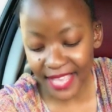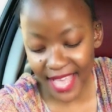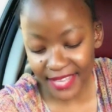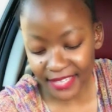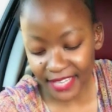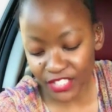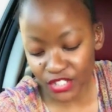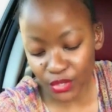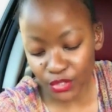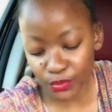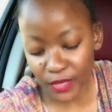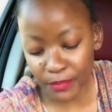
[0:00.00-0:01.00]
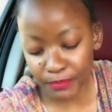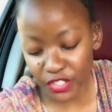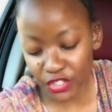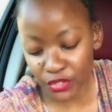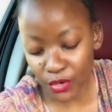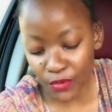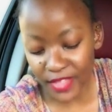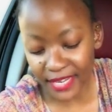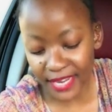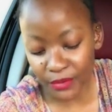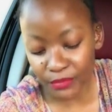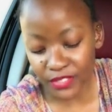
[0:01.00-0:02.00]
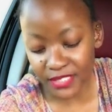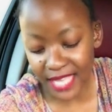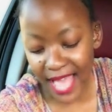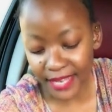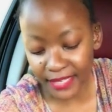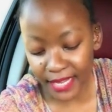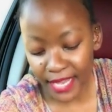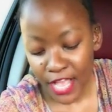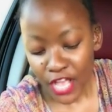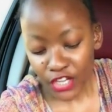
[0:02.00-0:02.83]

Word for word: handy he's so sweet but you know that it ain't real sadly